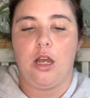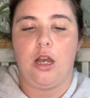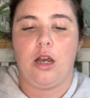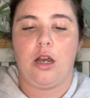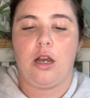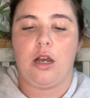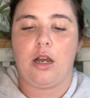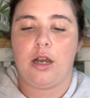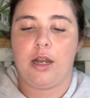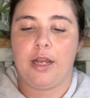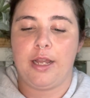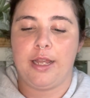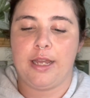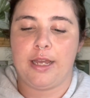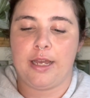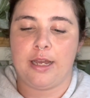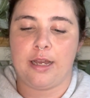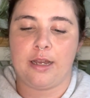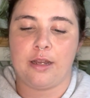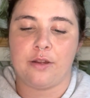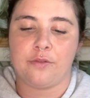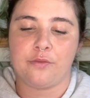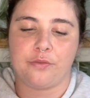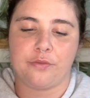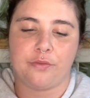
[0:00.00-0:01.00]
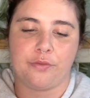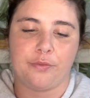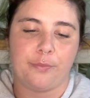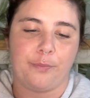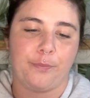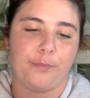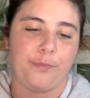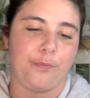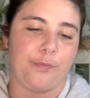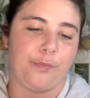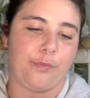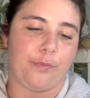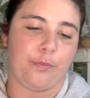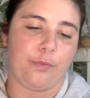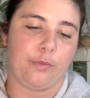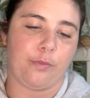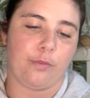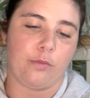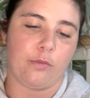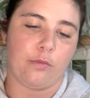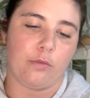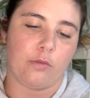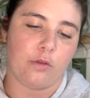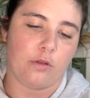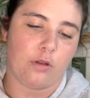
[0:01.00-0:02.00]
I think
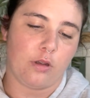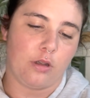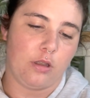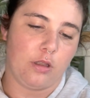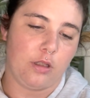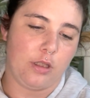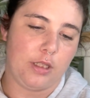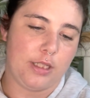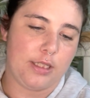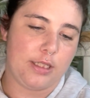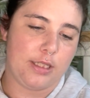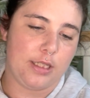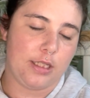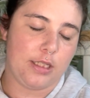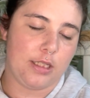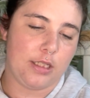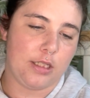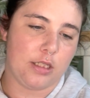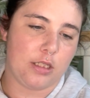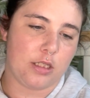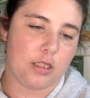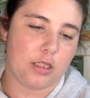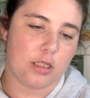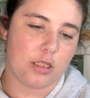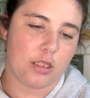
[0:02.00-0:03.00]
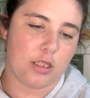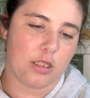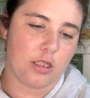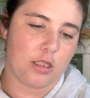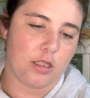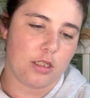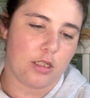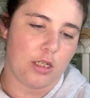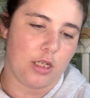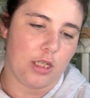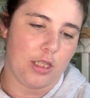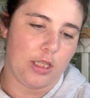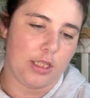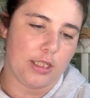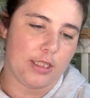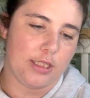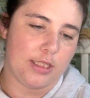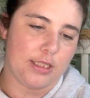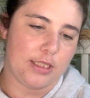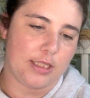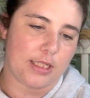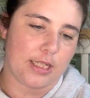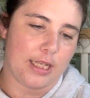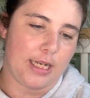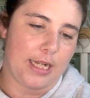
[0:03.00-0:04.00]
this
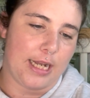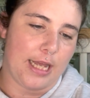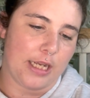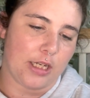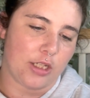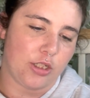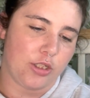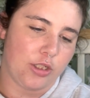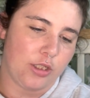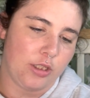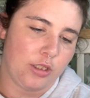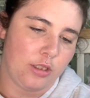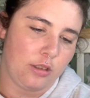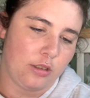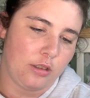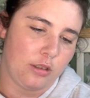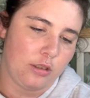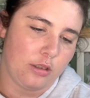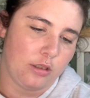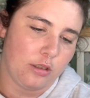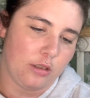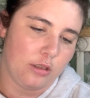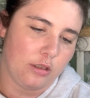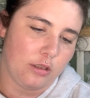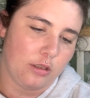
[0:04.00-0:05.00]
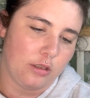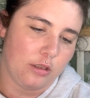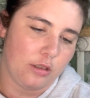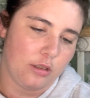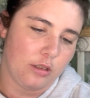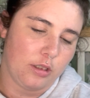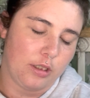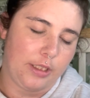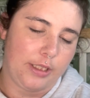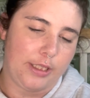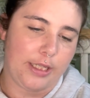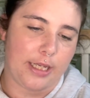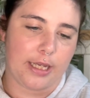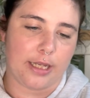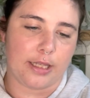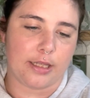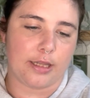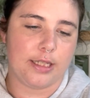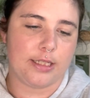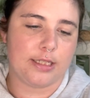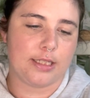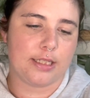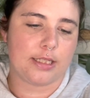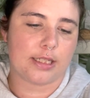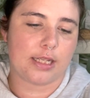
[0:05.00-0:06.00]
is Collection. Yeah,
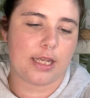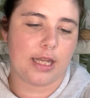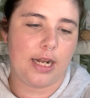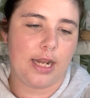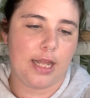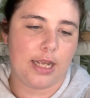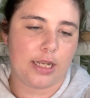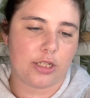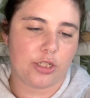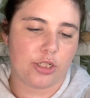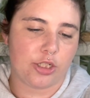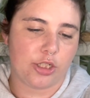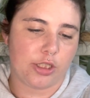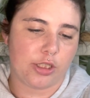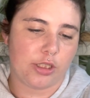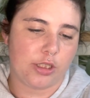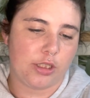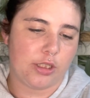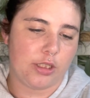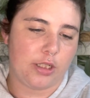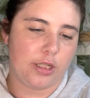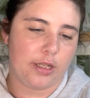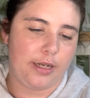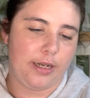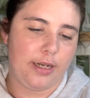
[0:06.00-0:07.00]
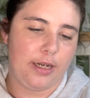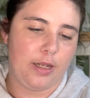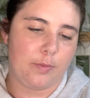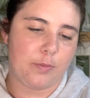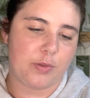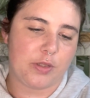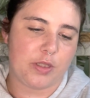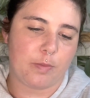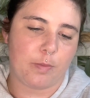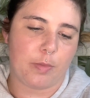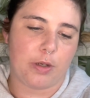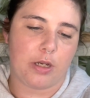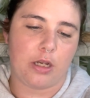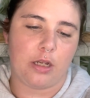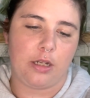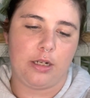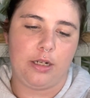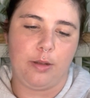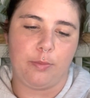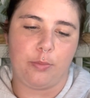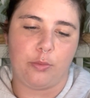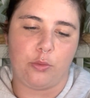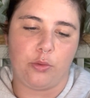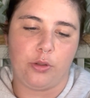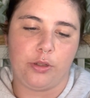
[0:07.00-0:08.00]
this is Collection Lip Spa
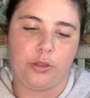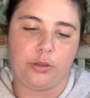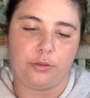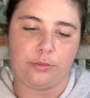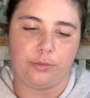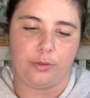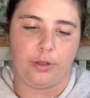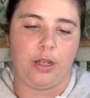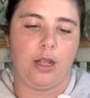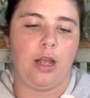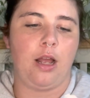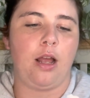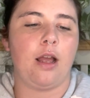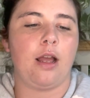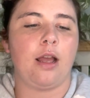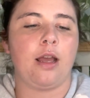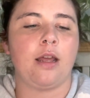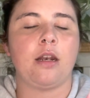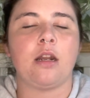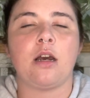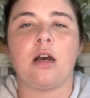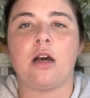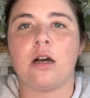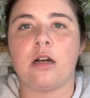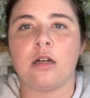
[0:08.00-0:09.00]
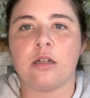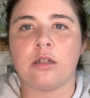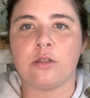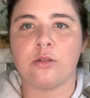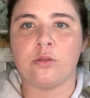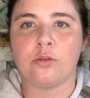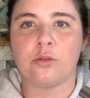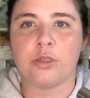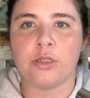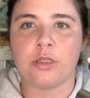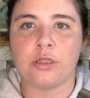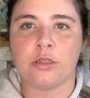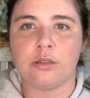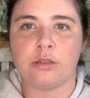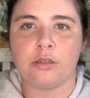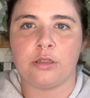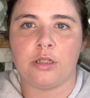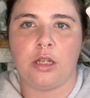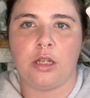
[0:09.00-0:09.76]
Lip Oil and Argan Oil.